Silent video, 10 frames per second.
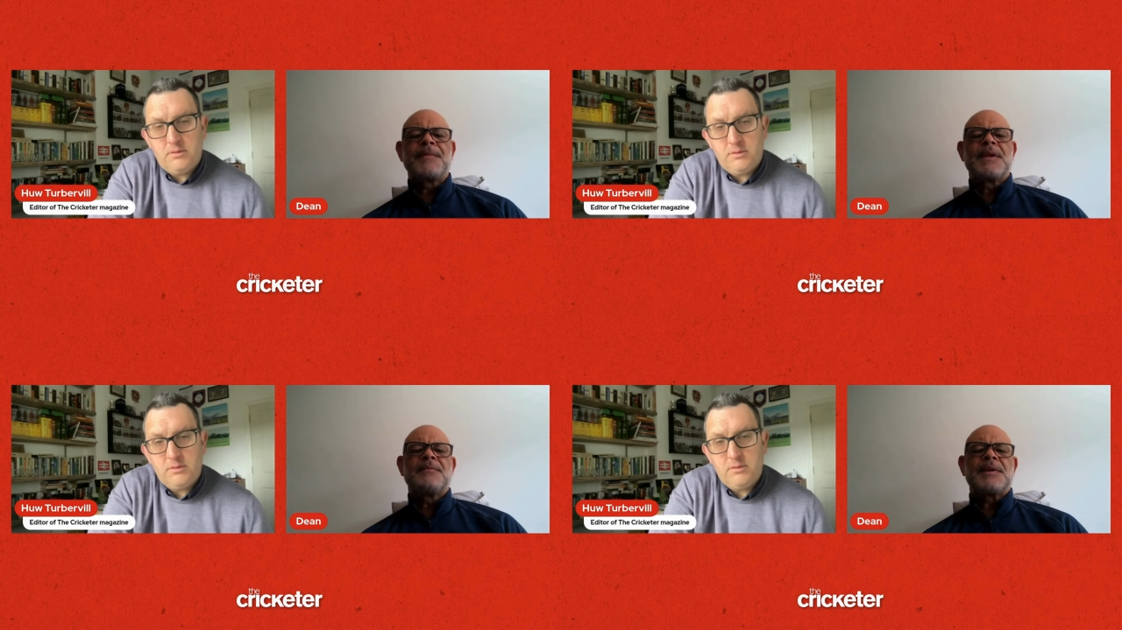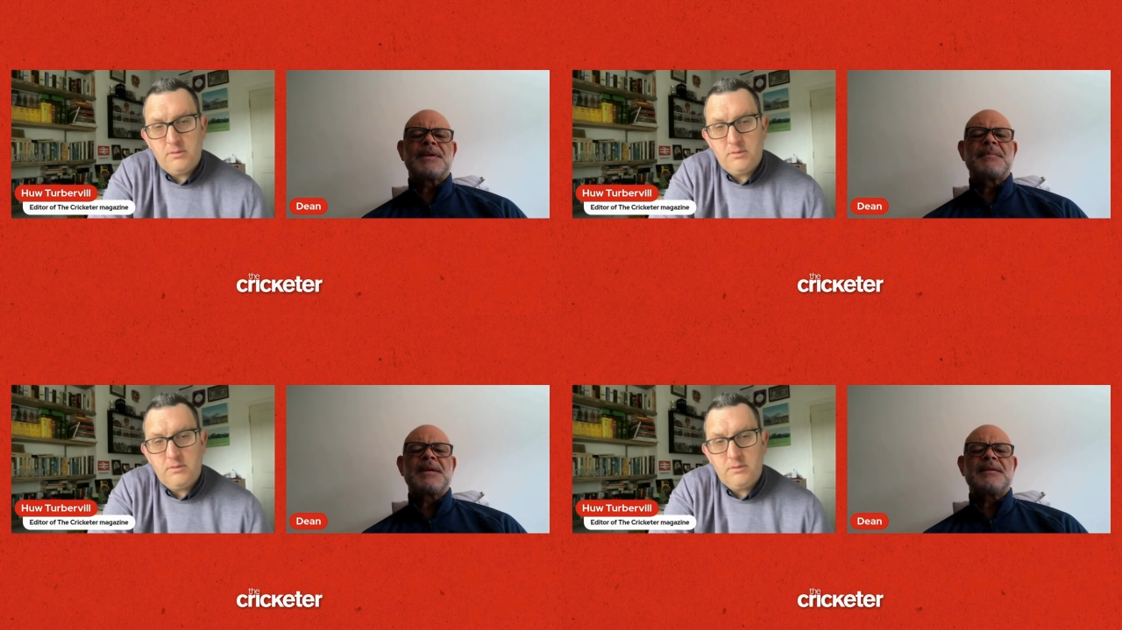Speaker 1: which
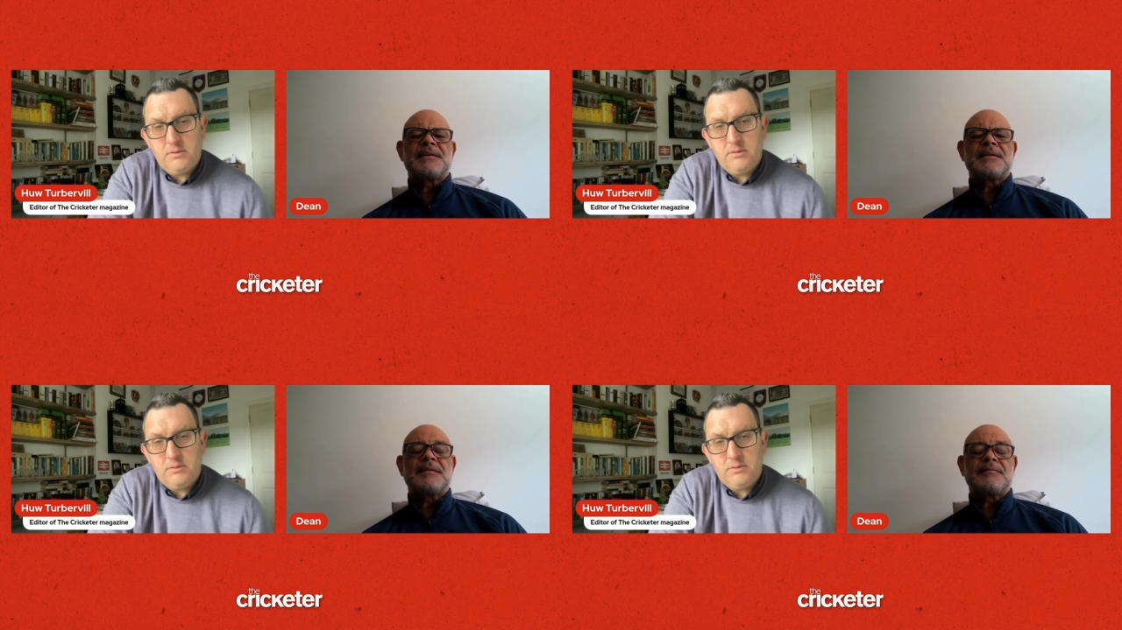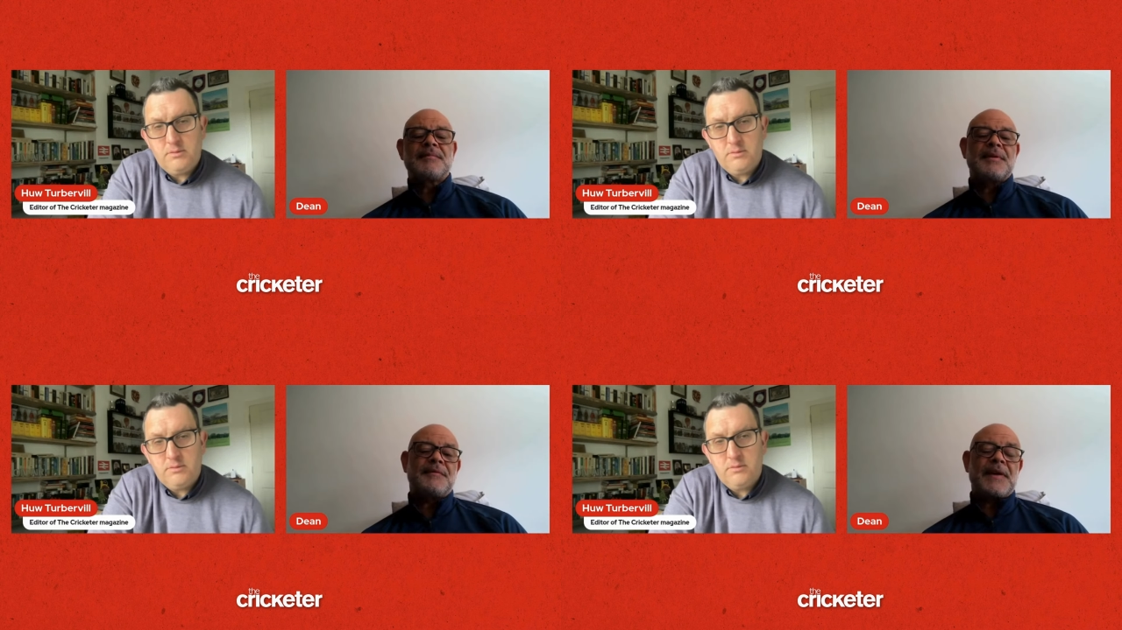means that
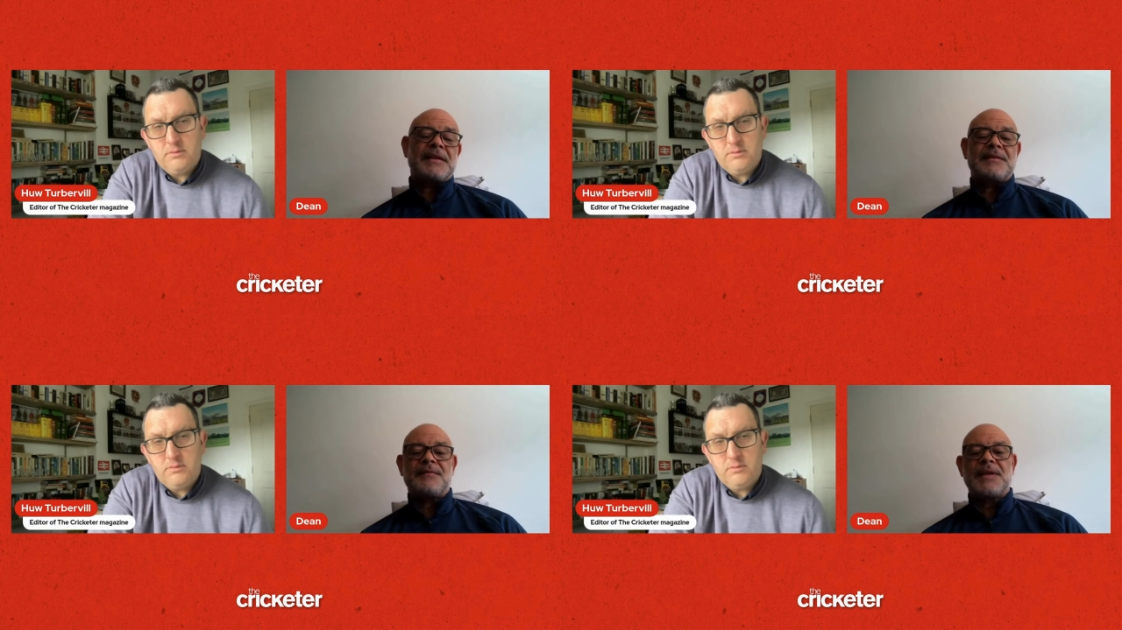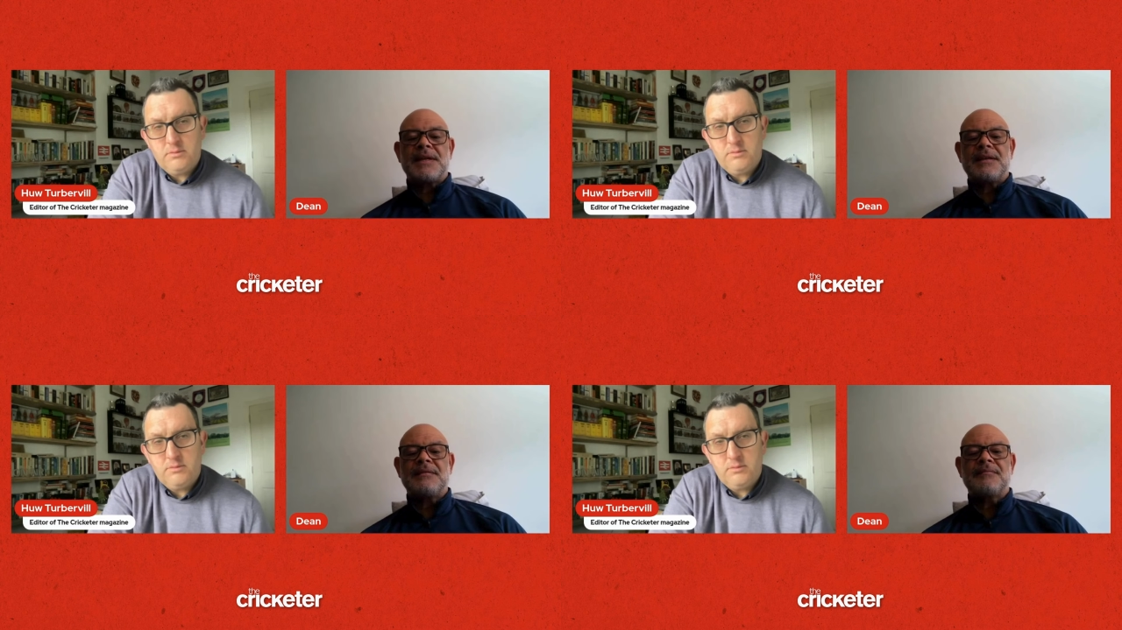
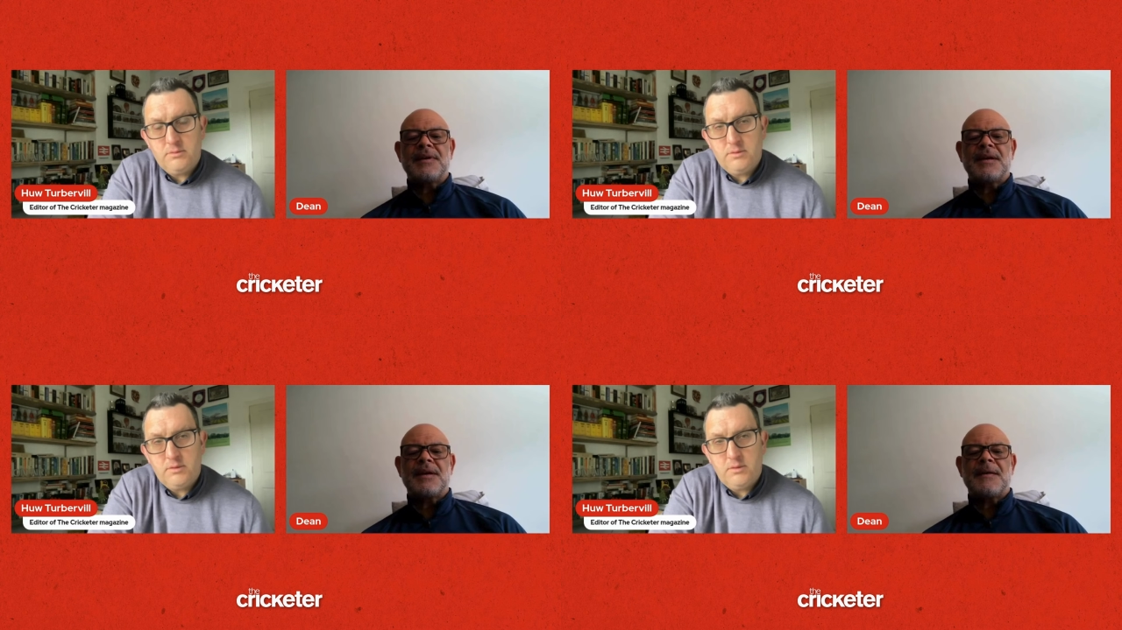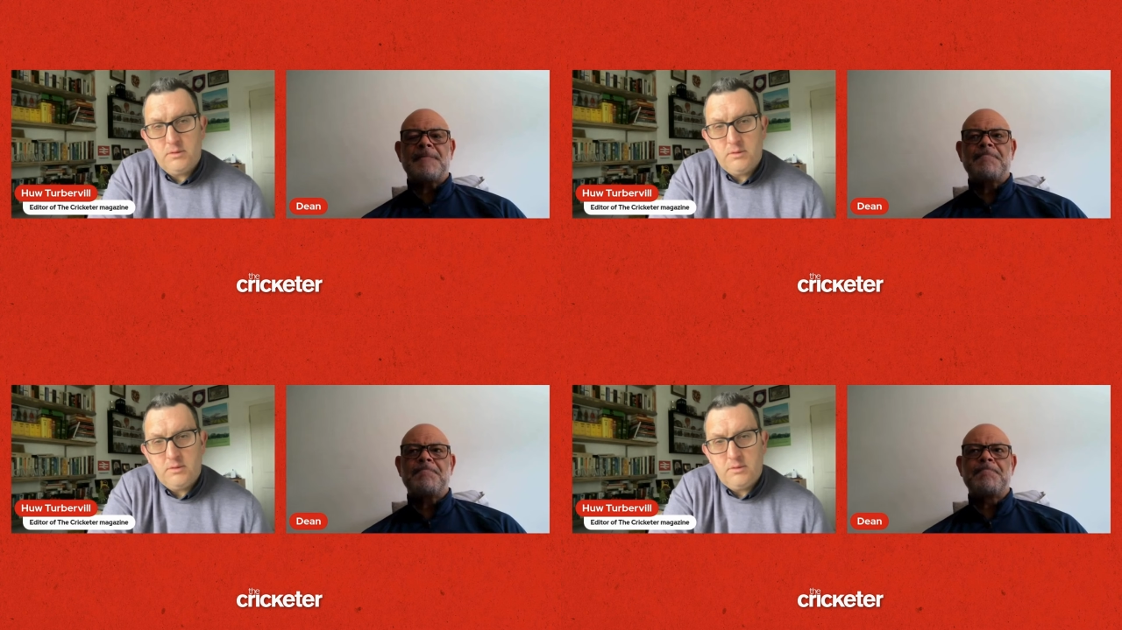effectively,
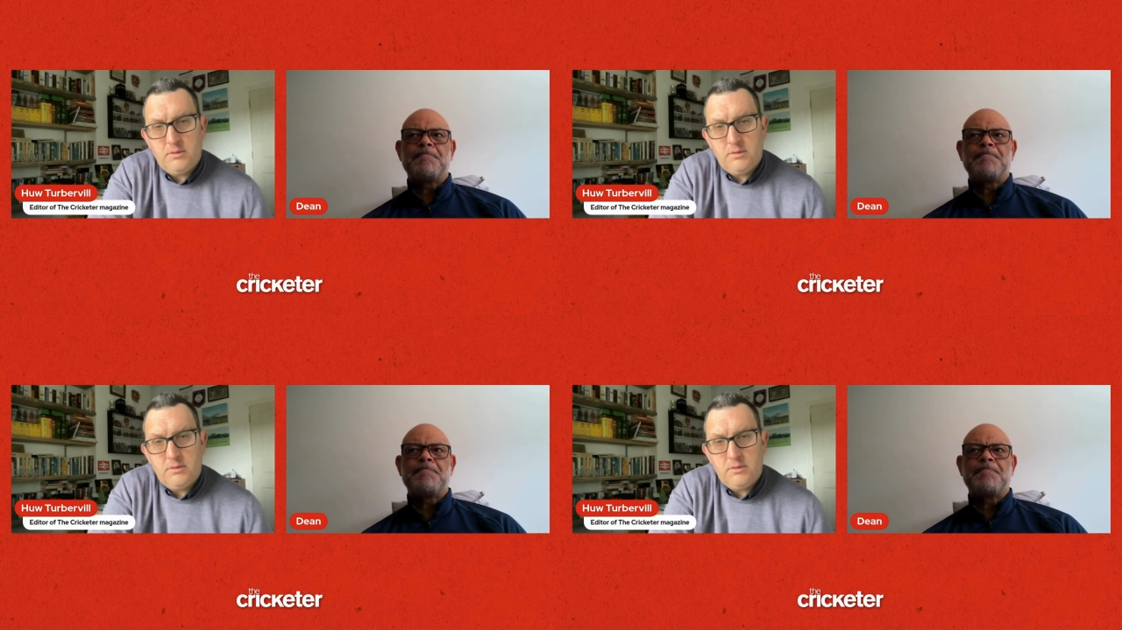um,